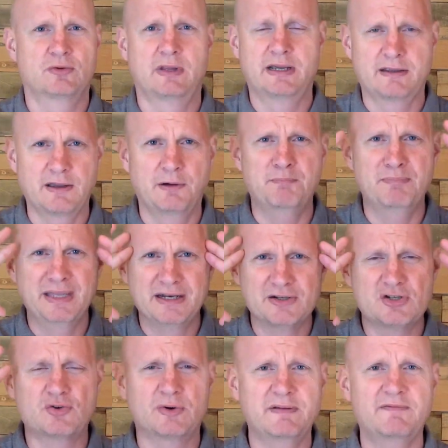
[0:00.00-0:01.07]
like a
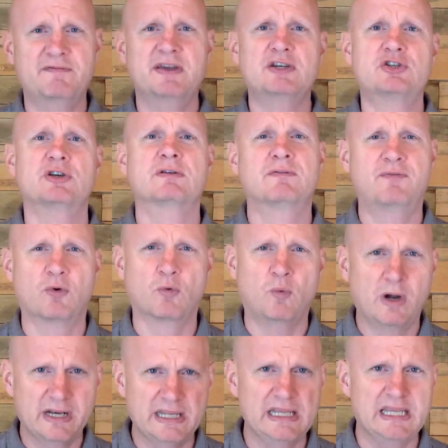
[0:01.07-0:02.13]
ministry vision for
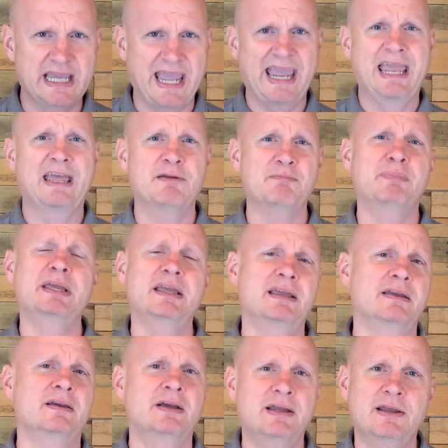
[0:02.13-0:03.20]
what he can
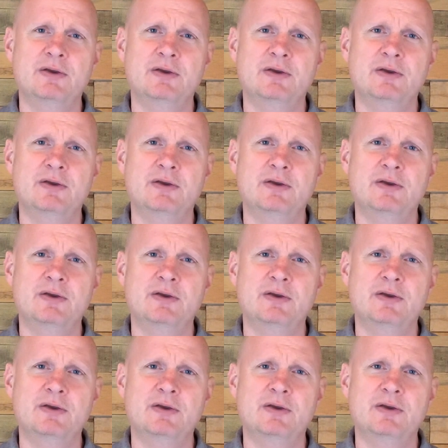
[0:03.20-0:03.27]
be,